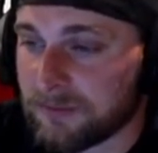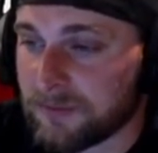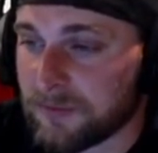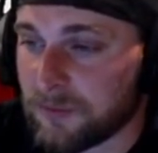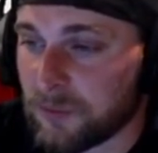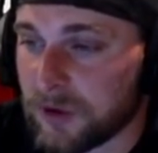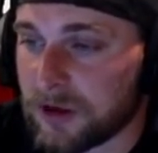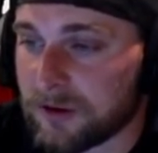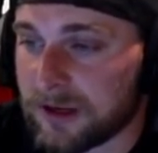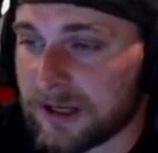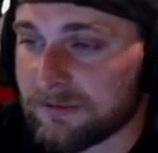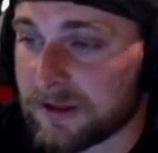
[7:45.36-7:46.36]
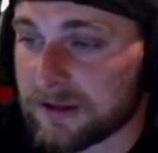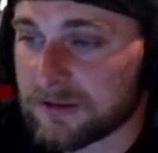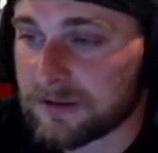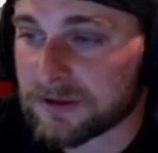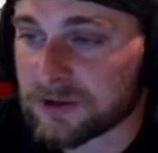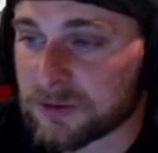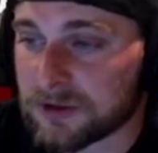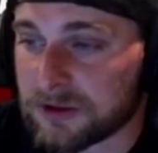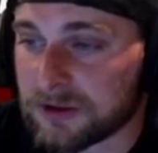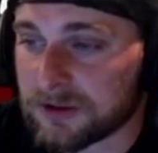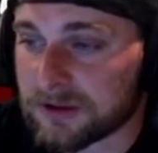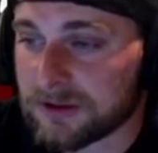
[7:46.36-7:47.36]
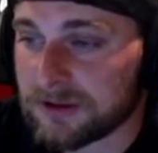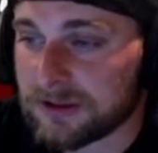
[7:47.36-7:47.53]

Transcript: we don't have that on the Super Conqueror.